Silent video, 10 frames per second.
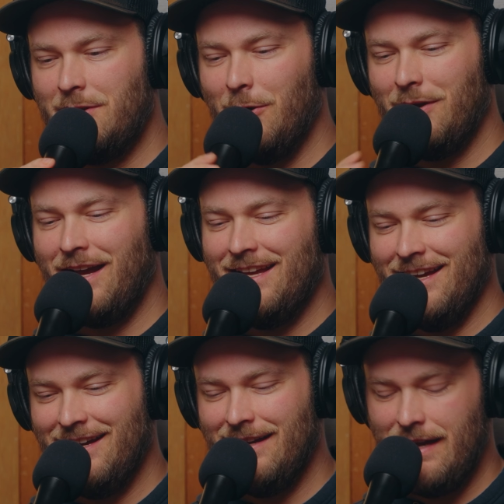no,
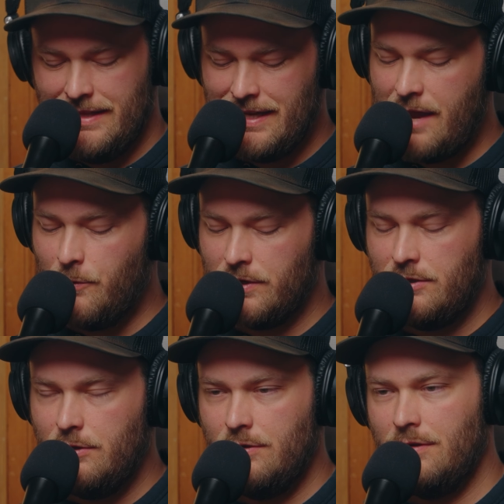I think I would
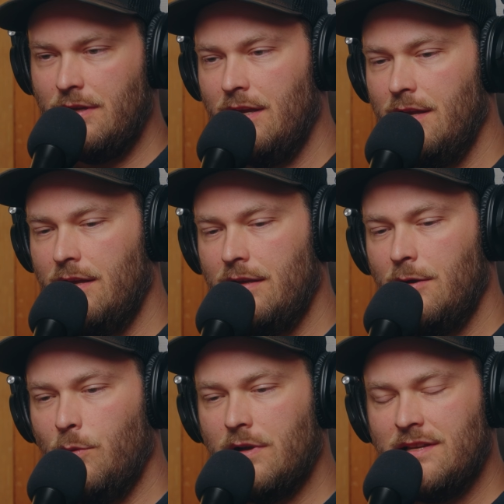do
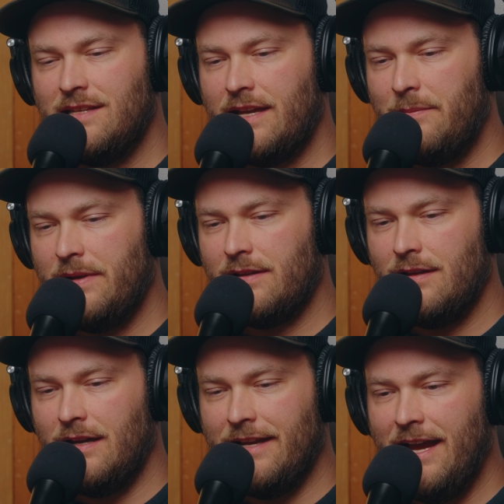well because like I'm a
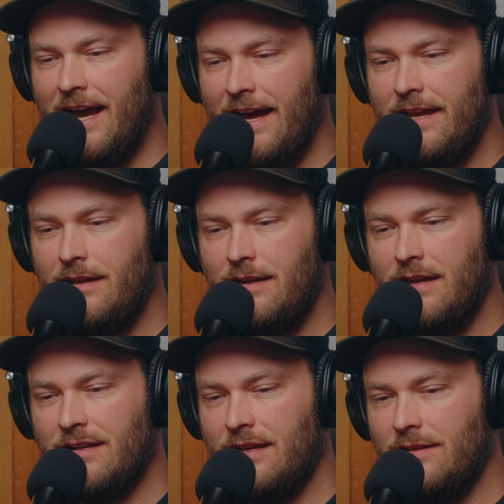guy,
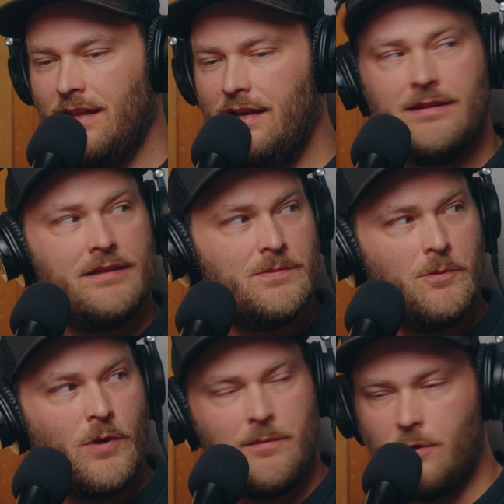and a lot of it's
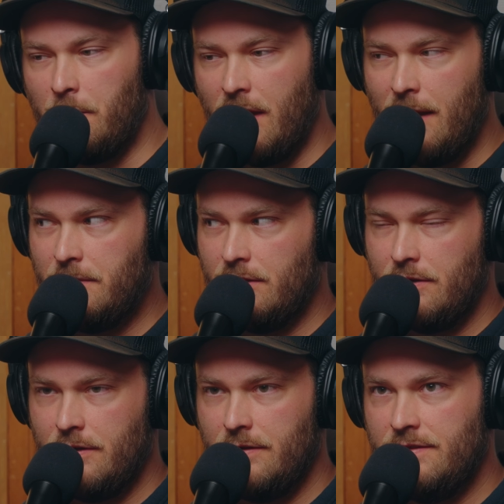way more
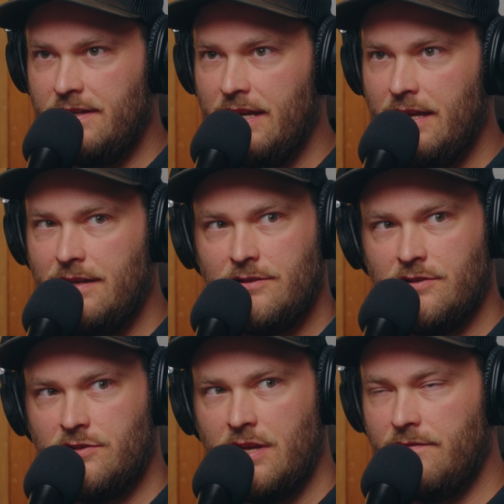popular today to
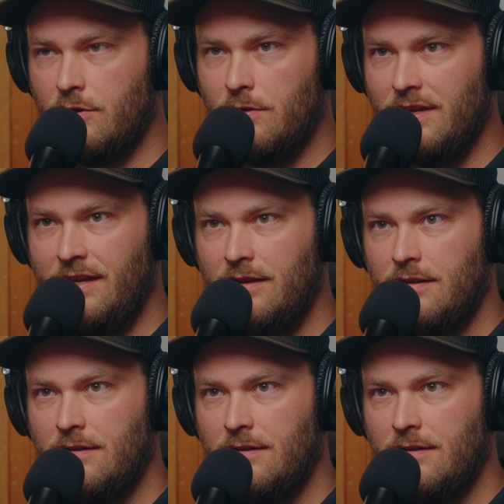just shave your whole head.